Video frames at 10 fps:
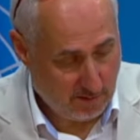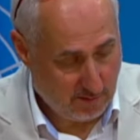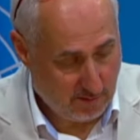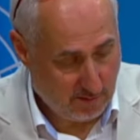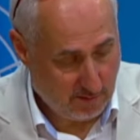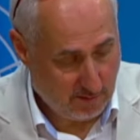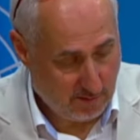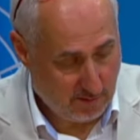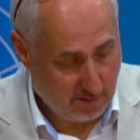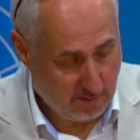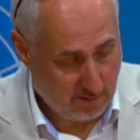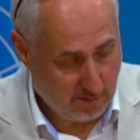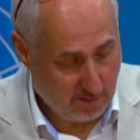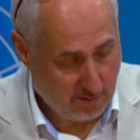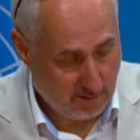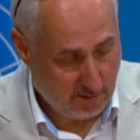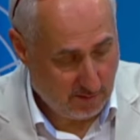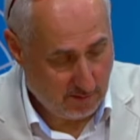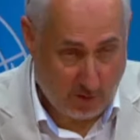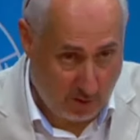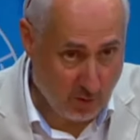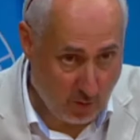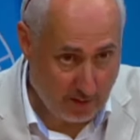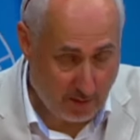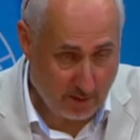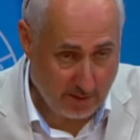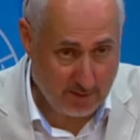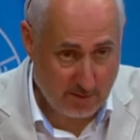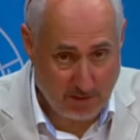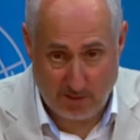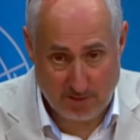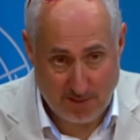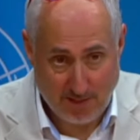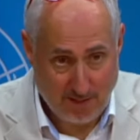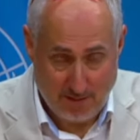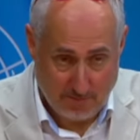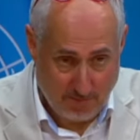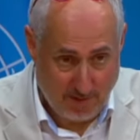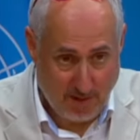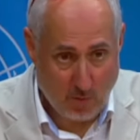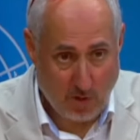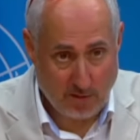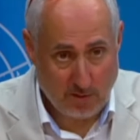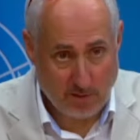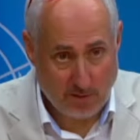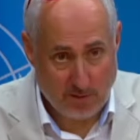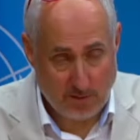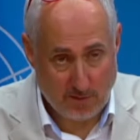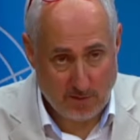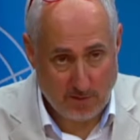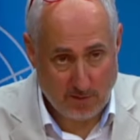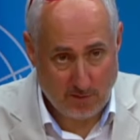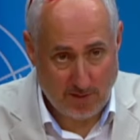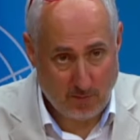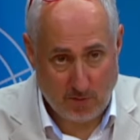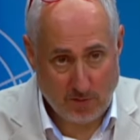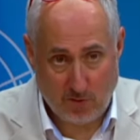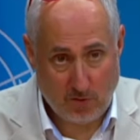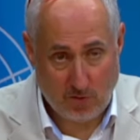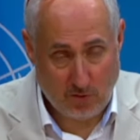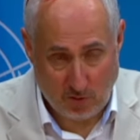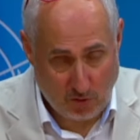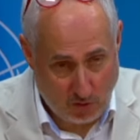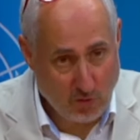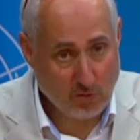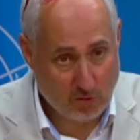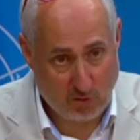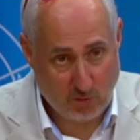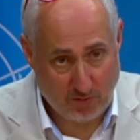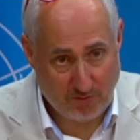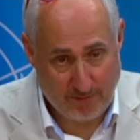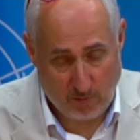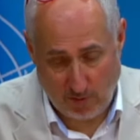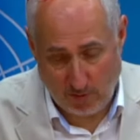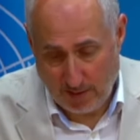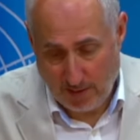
best able to answer that are UNRWA colleagues, because they run a huge school network.